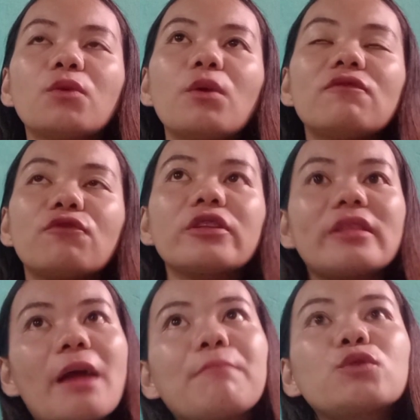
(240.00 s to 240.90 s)
way for
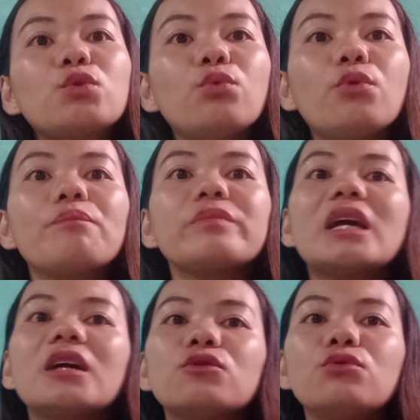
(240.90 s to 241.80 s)
them
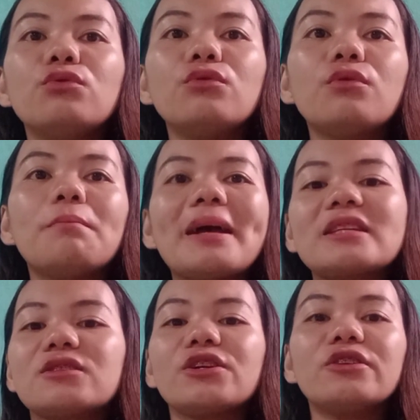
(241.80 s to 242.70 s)
to
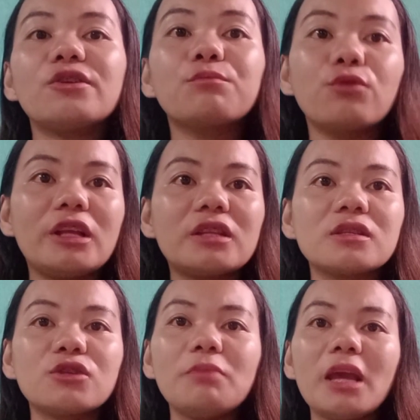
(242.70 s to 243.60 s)
master their bullets,
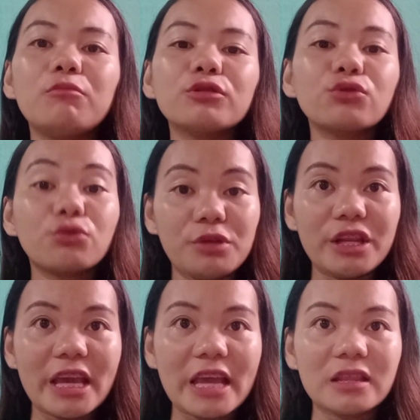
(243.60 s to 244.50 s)
to be able to
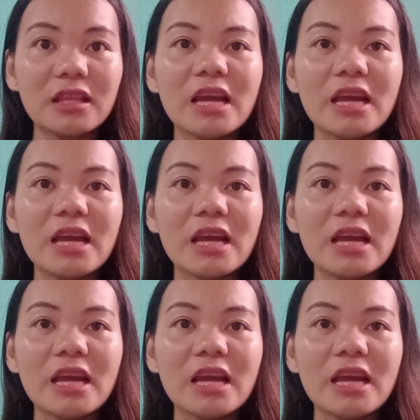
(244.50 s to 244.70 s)
communicate.